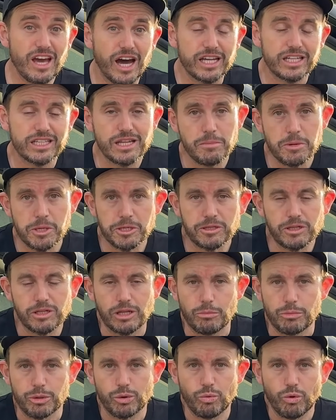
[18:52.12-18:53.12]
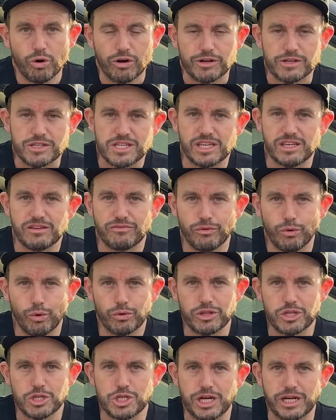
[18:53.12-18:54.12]
unlimited kilometre warranty for
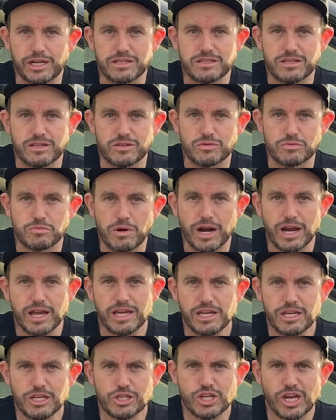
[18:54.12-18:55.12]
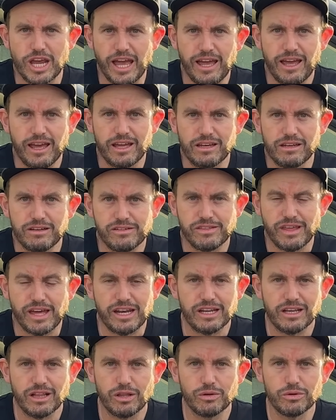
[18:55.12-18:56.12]
the Genesis range, and that
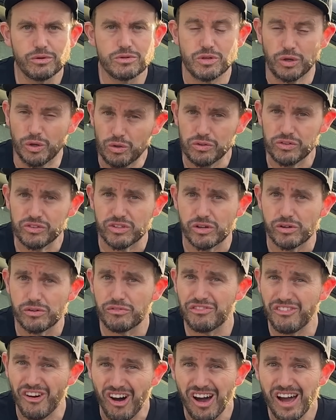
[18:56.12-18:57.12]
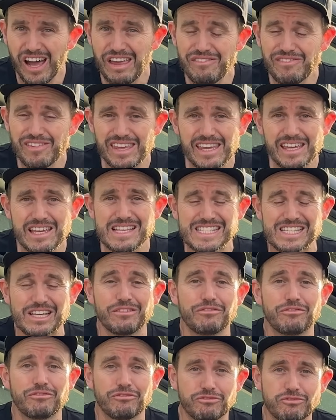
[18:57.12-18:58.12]
includes also 5 years
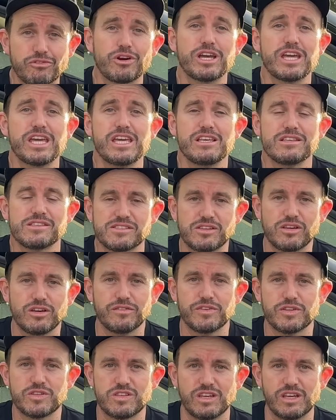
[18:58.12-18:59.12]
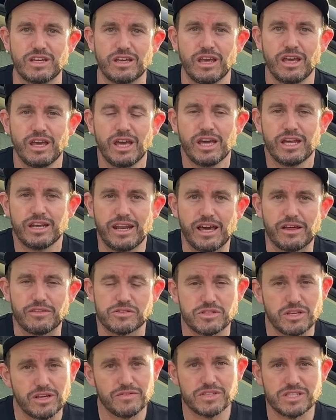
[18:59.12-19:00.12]
of free servicing. Now, the
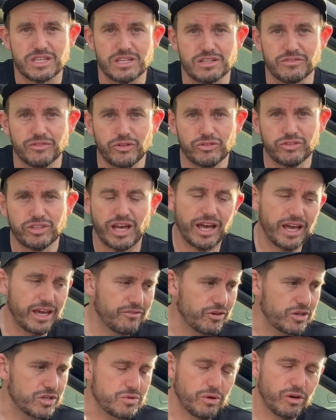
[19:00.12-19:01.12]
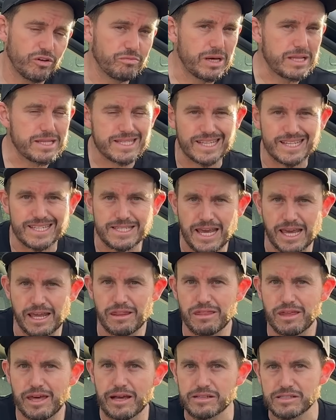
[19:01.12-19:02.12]
service intervals are every 12 months and
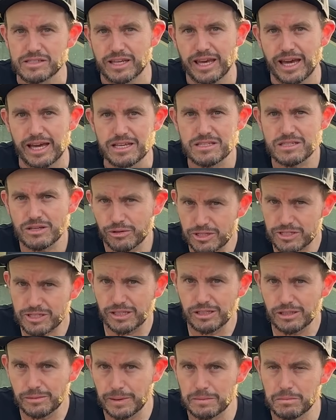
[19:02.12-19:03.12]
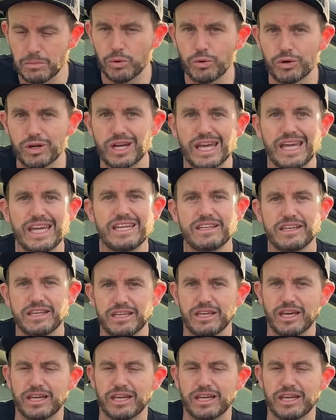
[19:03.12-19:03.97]
10,000 Ks, so it is a little bit more needy